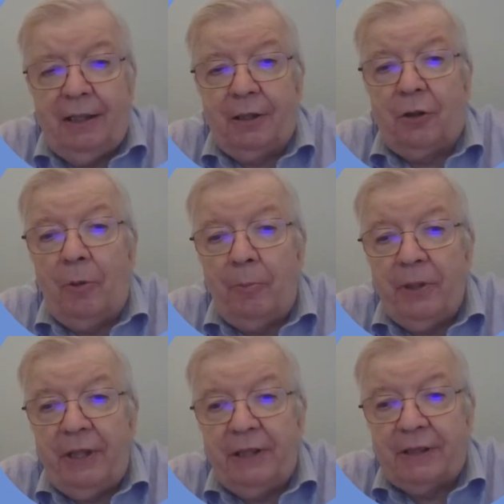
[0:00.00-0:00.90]
The
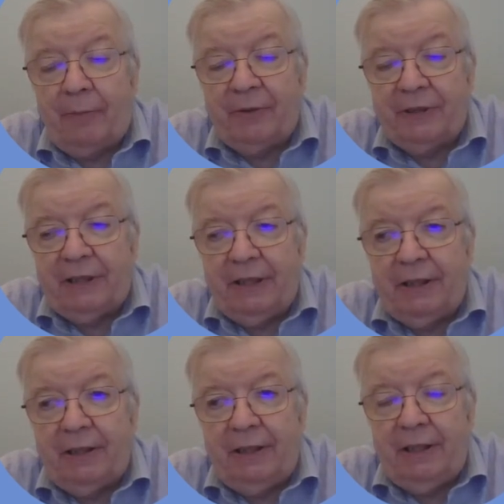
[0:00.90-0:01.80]
company is obviously
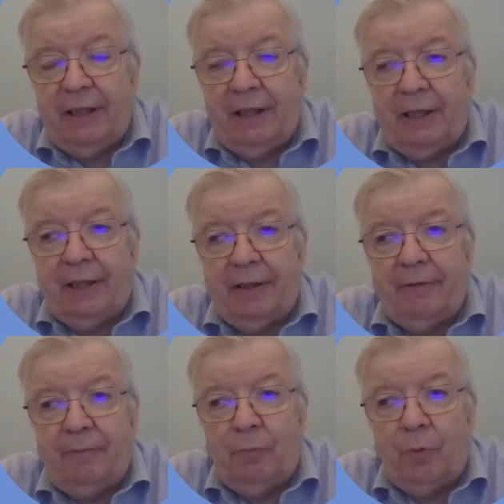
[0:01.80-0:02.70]
the
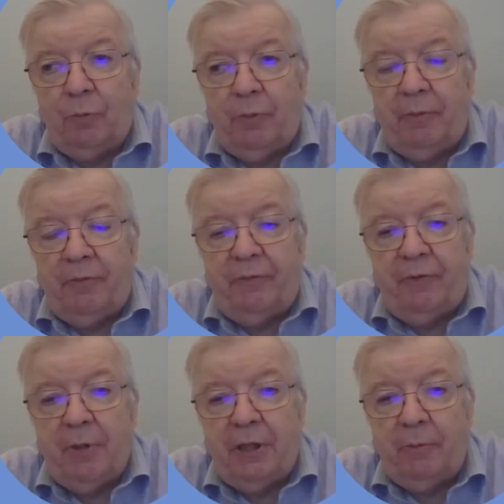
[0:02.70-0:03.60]
one we'll be
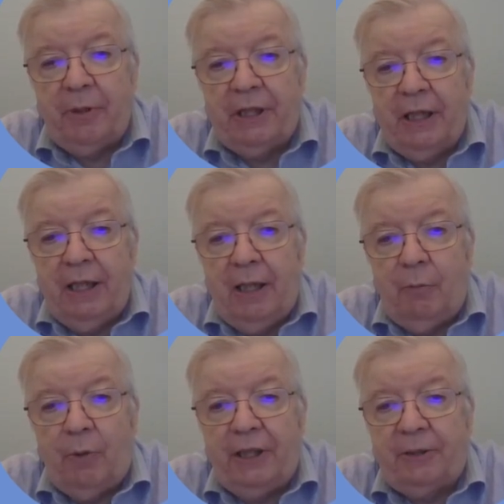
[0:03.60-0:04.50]
familiar with.
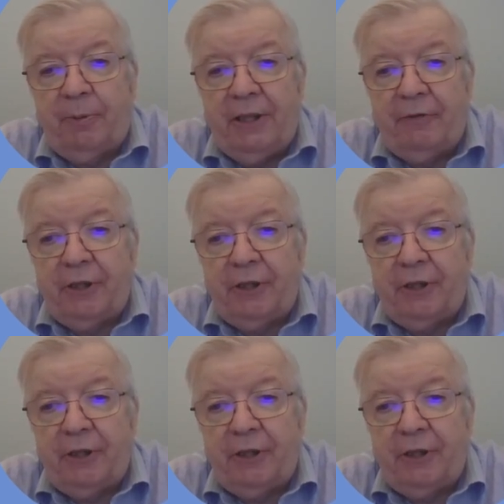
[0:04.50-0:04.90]
Widespread of